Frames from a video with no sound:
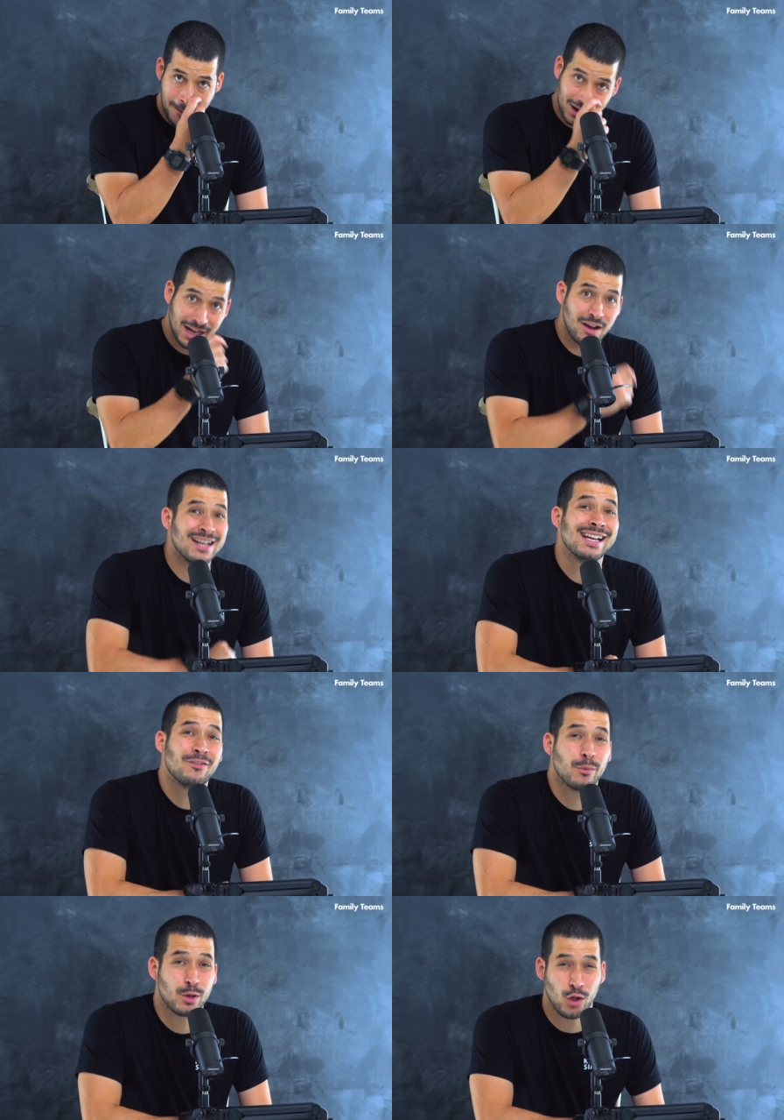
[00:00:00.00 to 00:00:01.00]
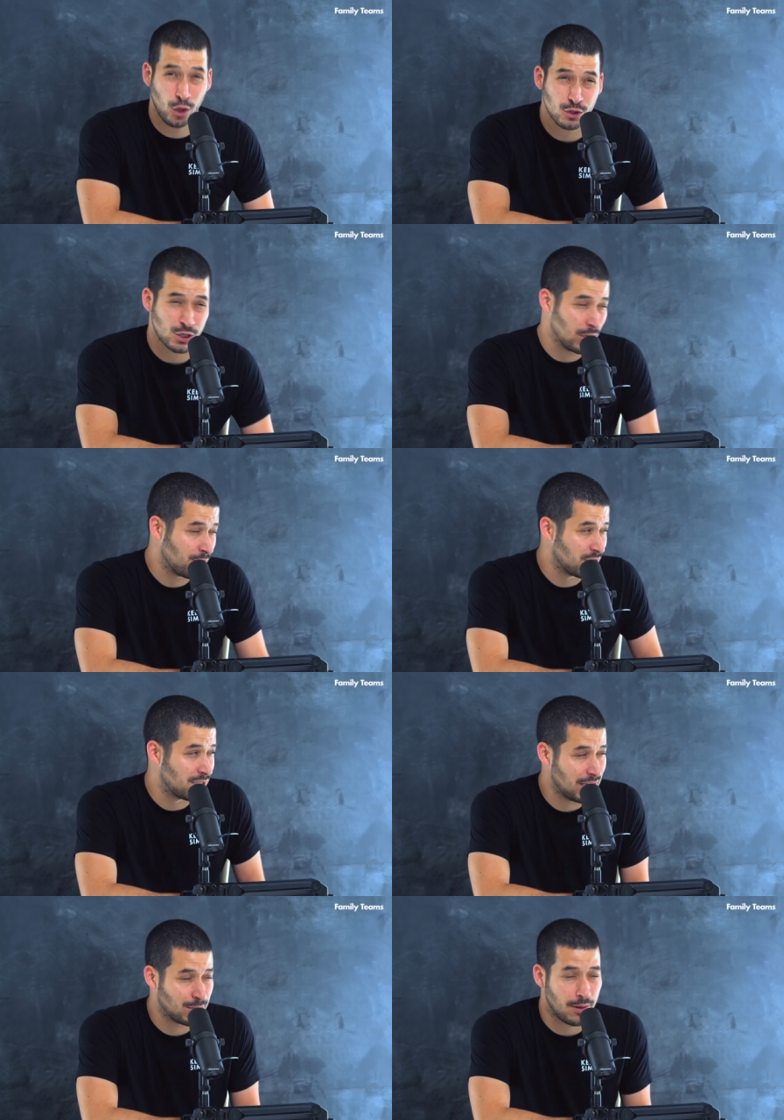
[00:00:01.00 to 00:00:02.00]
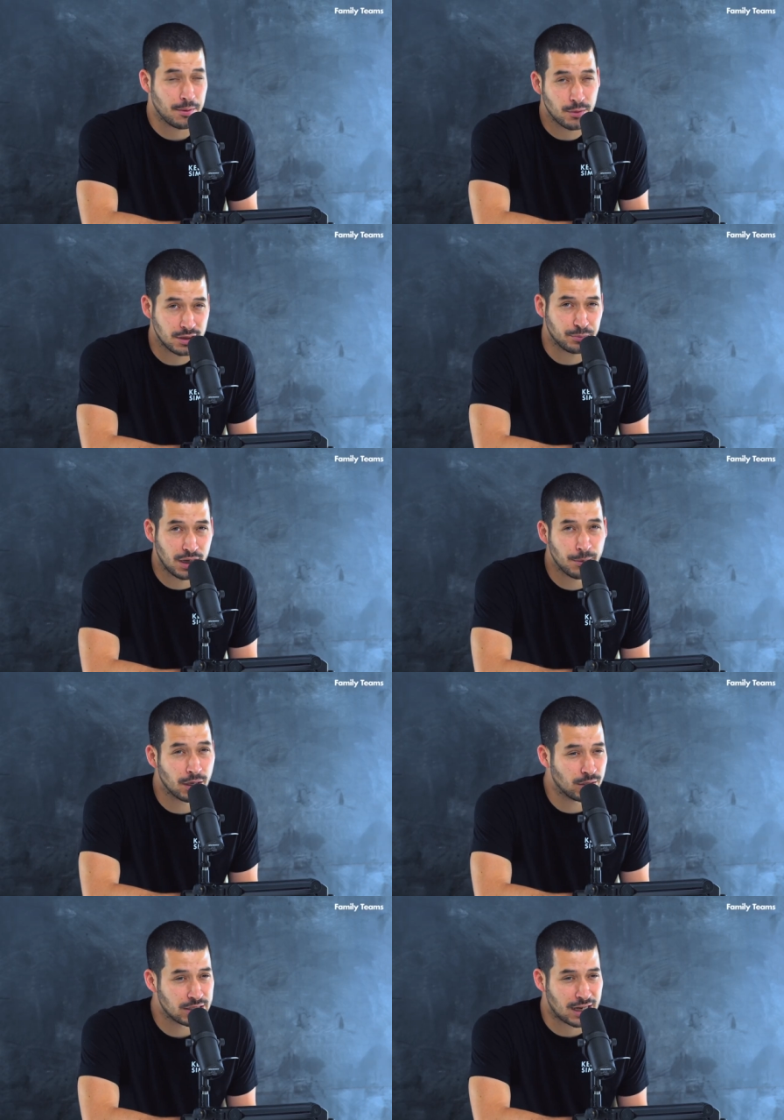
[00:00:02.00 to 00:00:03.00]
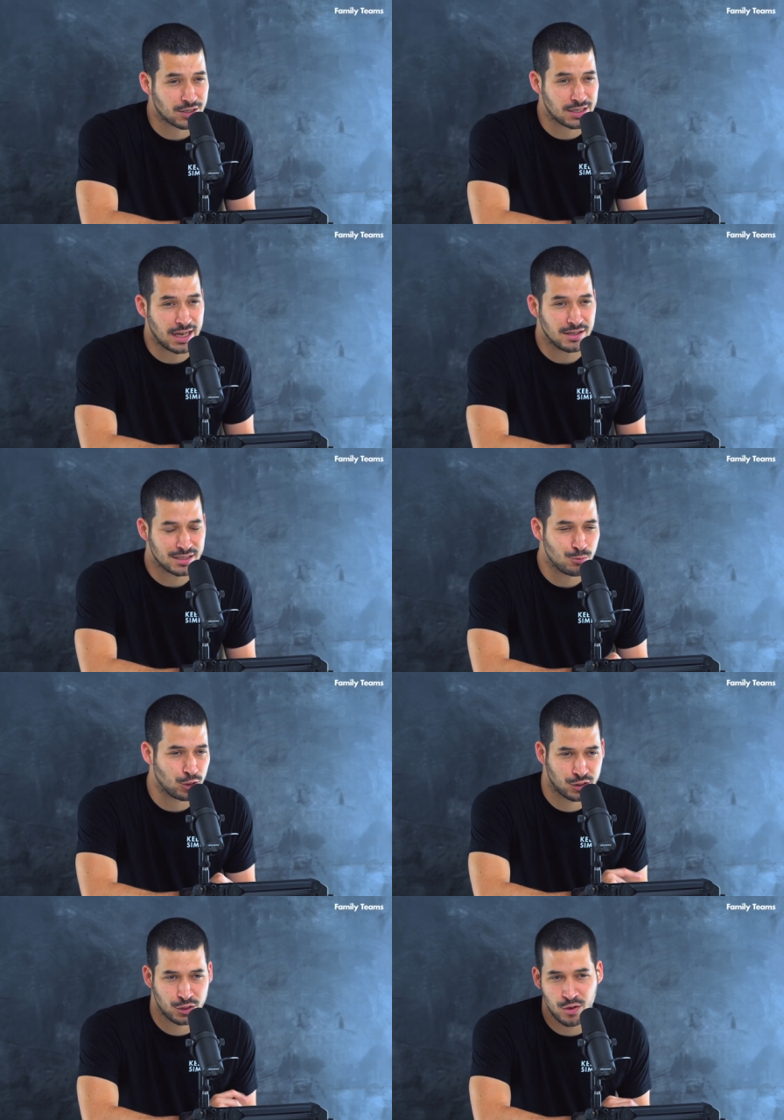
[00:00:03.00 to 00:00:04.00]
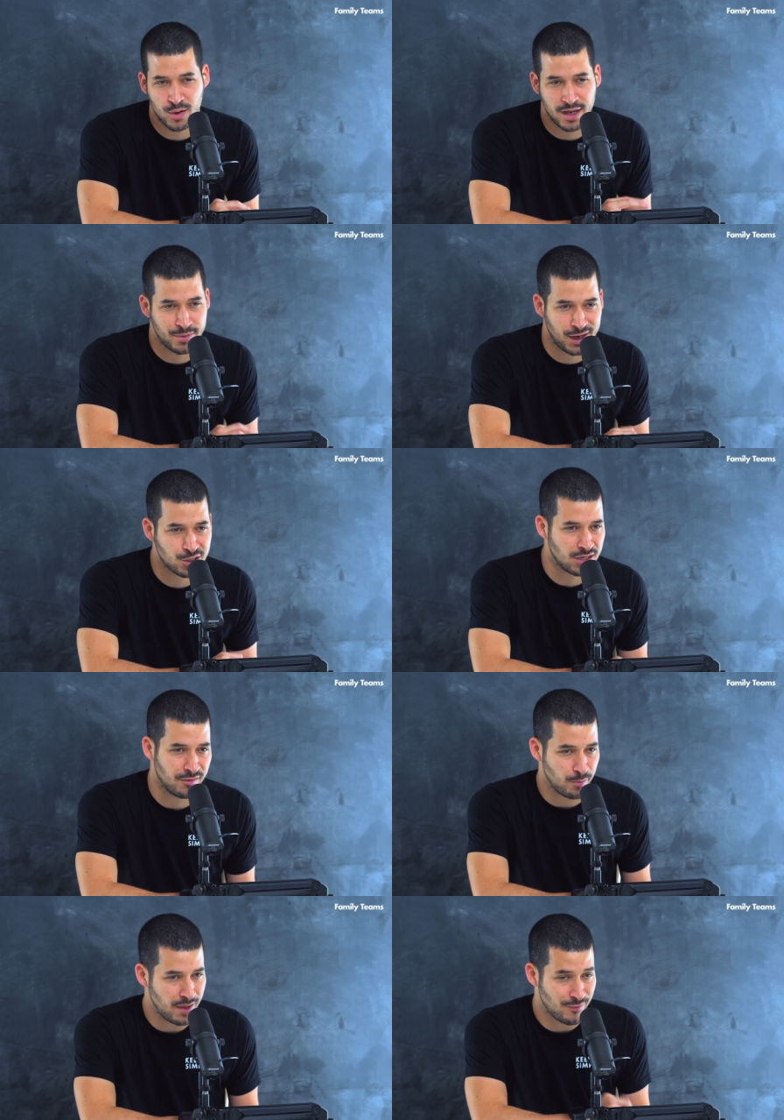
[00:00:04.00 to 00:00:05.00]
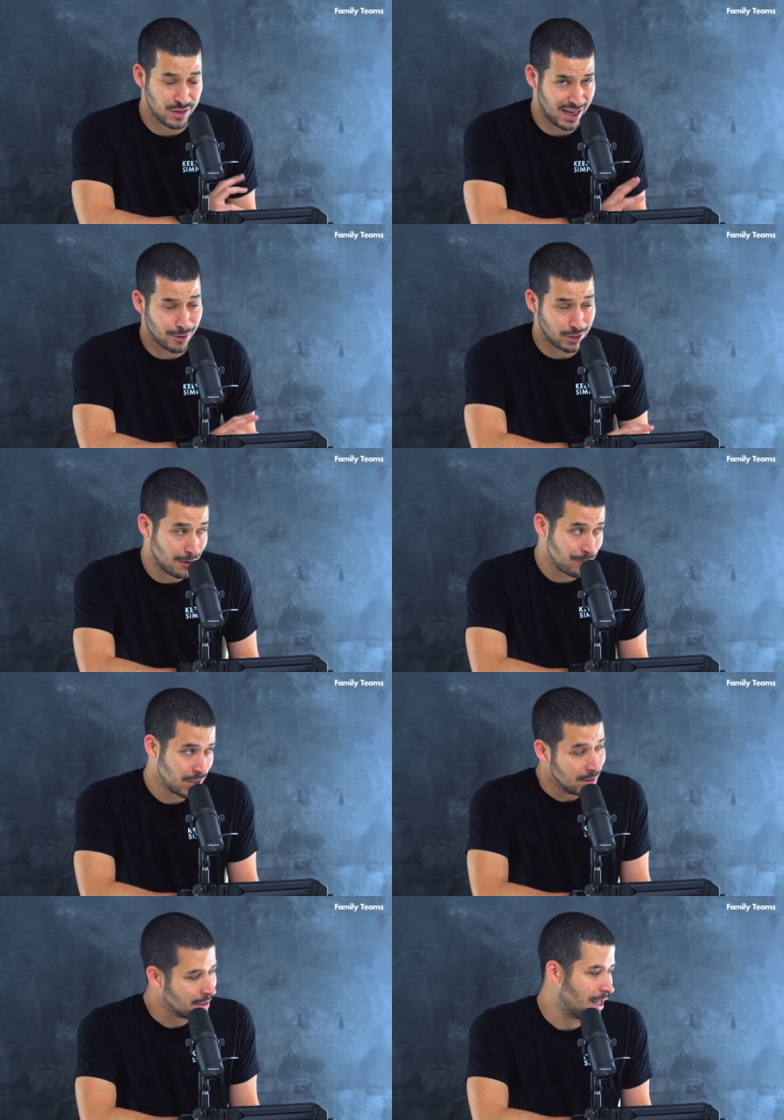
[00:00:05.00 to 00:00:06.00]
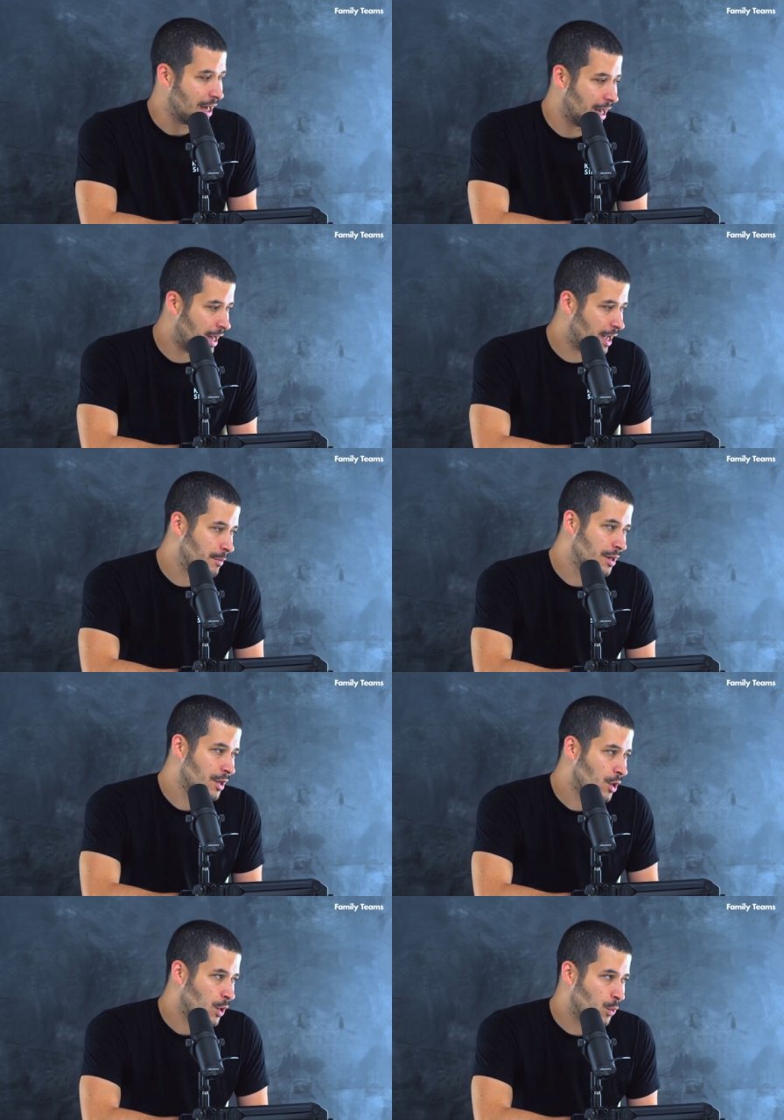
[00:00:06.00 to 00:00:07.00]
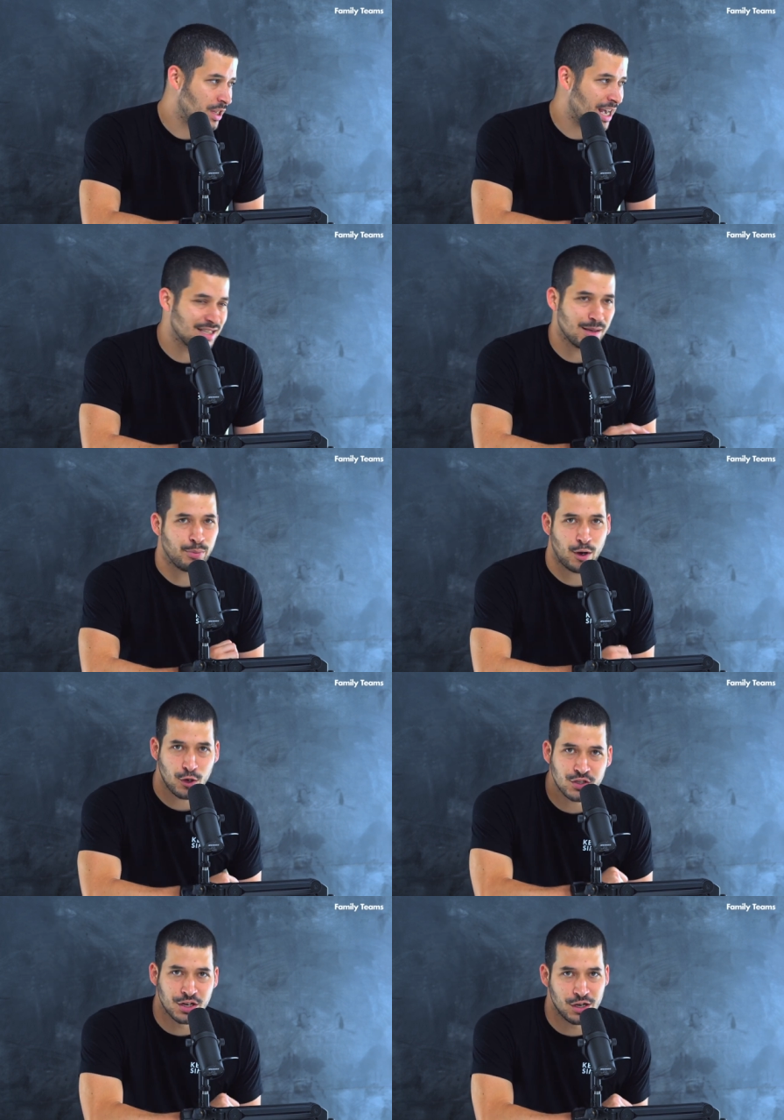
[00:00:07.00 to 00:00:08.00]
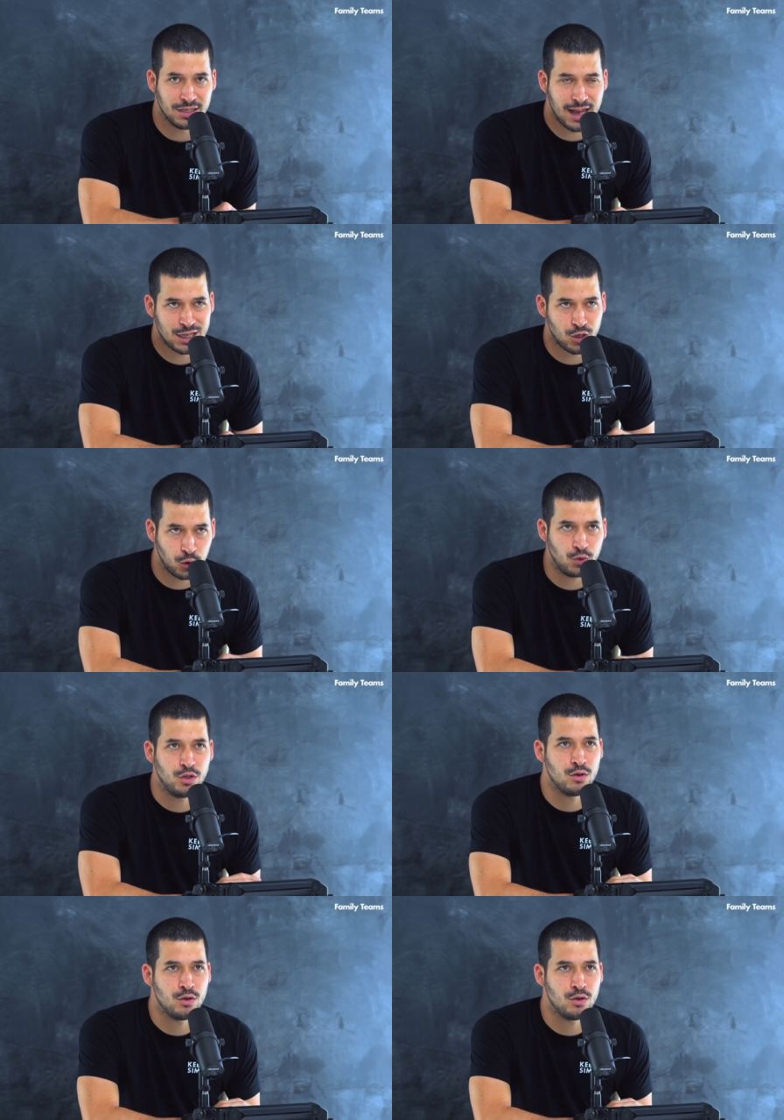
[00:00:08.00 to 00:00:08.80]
we're getting our identity from culture. I would just say that's probably one of the prominent ones, actually, kind of this more pseudo combination of everything out there. When, yes, the personhood, like who